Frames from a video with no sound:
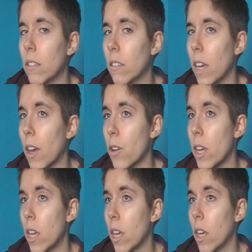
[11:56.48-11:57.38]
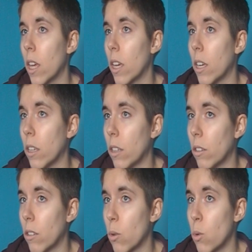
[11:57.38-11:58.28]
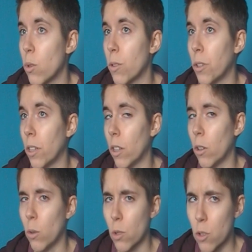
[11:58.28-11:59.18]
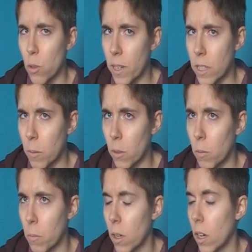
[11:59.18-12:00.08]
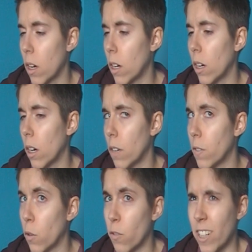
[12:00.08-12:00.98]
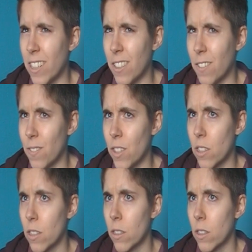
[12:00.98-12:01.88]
scary and awkward, and I don't know what to do about some of them. I've got relatives,